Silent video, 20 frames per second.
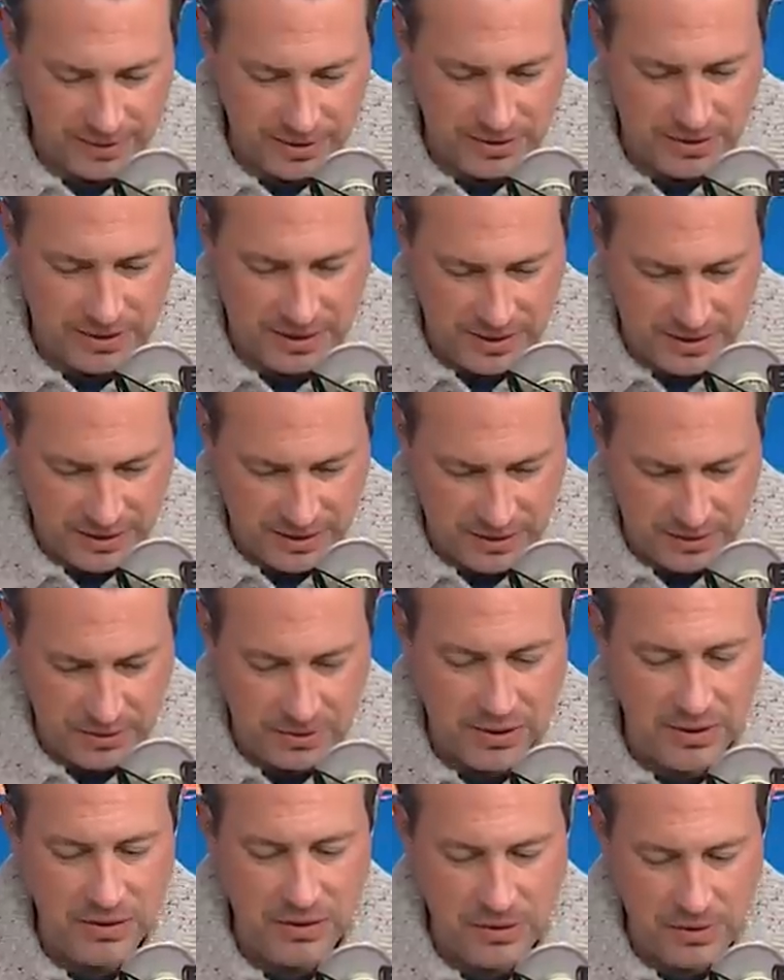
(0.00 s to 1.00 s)
as CEO
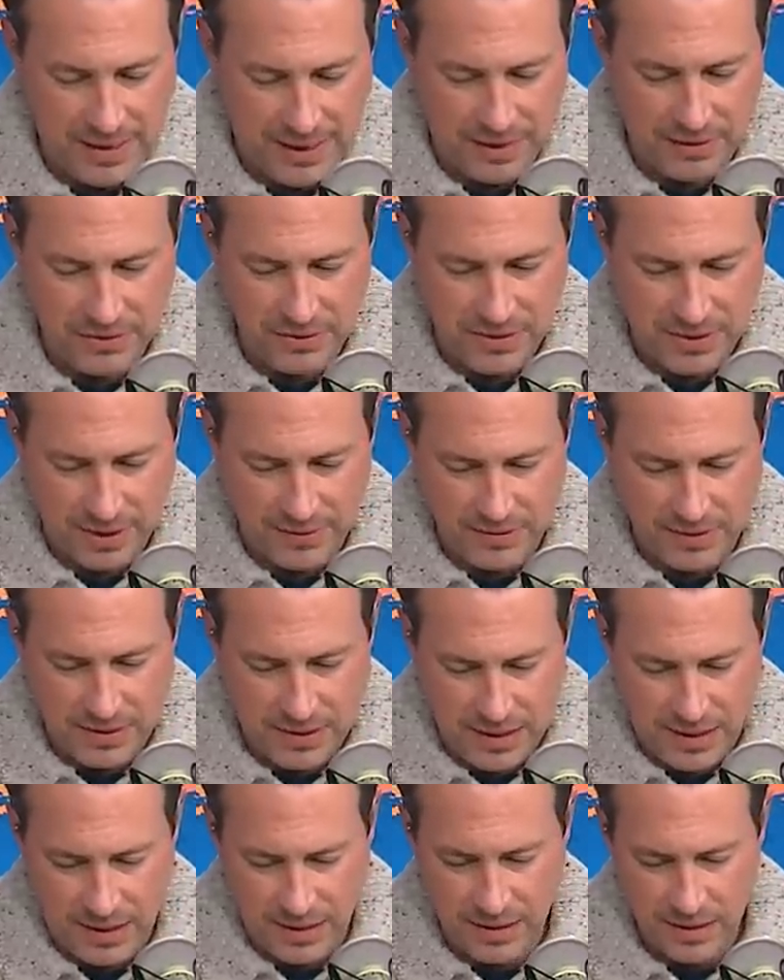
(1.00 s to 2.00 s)
since
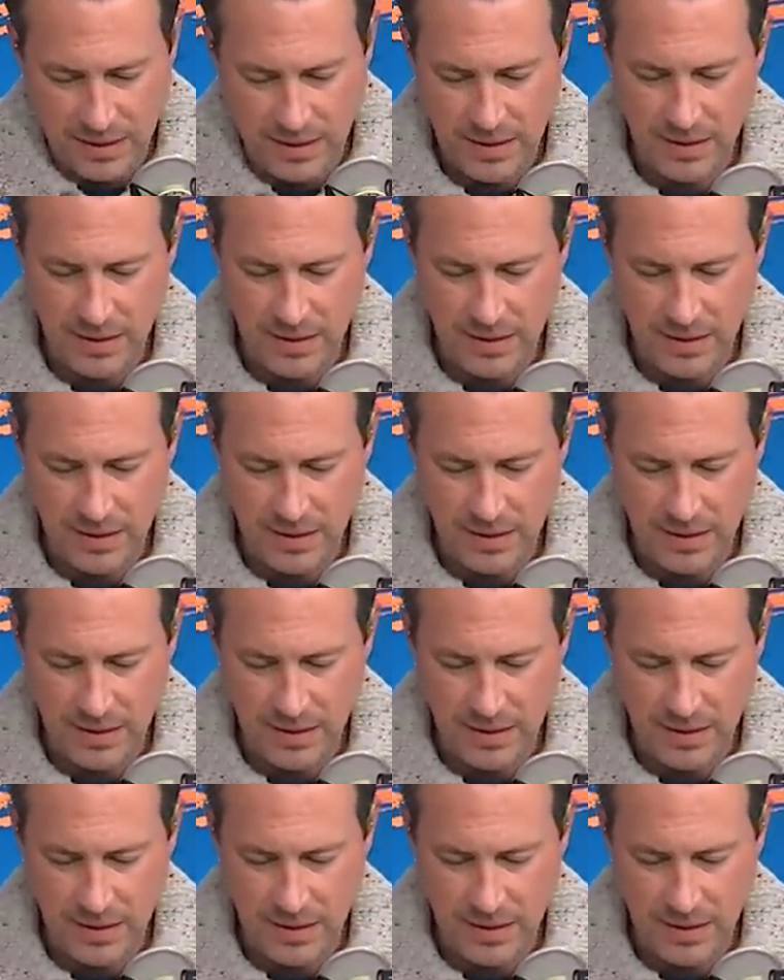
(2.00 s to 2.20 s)
2017.